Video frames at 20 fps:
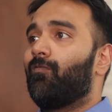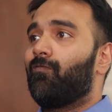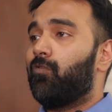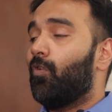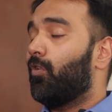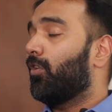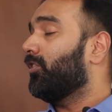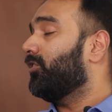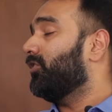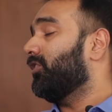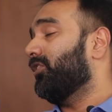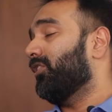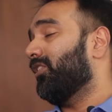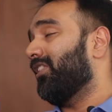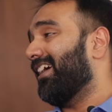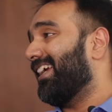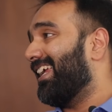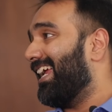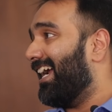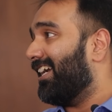focus on your
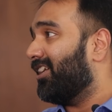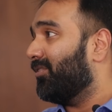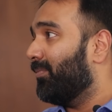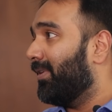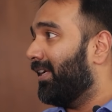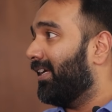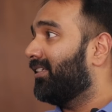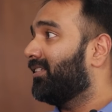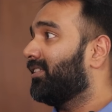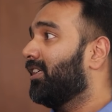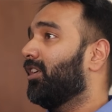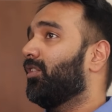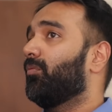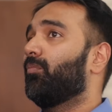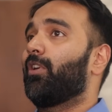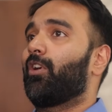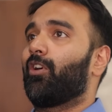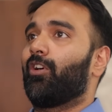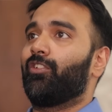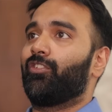academics
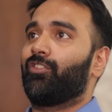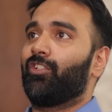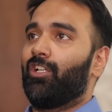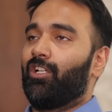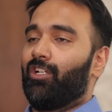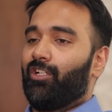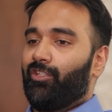because